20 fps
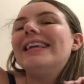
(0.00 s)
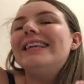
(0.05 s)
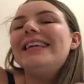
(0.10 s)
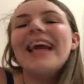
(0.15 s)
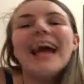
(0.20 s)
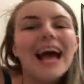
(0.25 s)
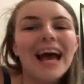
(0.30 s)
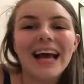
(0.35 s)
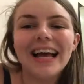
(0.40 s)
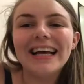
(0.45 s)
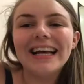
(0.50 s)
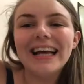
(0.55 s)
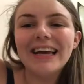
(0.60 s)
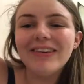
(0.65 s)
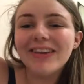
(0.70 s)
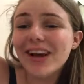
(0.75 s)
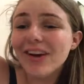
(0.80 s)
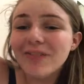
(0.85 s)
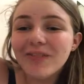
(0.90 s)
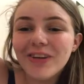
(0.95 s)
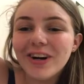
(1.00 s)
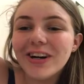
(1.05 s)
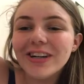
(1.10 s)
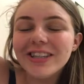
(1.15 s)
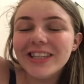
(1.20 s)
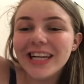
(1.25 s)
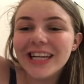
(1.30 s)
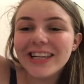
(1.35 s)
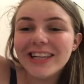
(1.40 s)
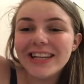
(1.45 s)
yeah, if you haven't
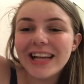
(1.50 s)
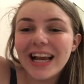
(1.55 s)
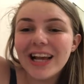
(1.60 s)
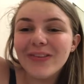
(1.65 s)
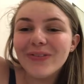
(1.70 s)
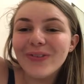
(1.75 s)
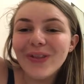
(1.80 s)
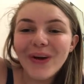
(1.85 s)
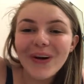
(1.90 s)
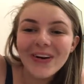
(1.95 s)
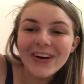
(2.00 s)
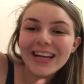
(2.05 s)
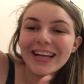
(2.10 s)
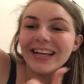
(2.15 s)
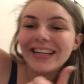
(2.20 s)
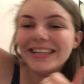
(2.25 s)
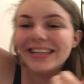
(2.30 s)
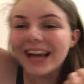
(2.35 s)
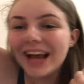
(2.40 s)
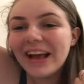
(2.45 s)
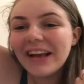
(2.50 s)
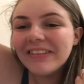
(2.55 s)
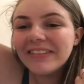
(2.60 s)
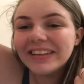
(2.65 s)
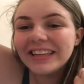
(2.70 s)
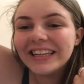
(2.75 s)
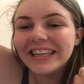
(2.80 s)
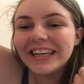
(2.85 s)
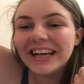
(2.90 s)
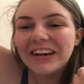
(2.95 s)
watched yesterday's vlog,
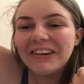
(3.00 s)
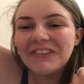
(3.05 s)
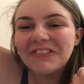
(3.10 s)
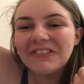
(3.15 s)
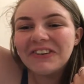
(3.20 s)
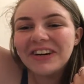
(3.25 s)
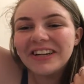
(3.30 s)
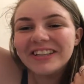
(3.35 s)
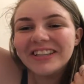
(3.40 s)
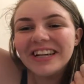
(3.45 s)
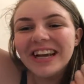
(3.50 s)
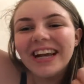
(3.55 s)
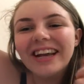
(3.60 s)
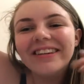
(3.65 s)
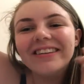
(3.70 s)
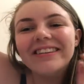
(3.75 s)
definitely go and watch it,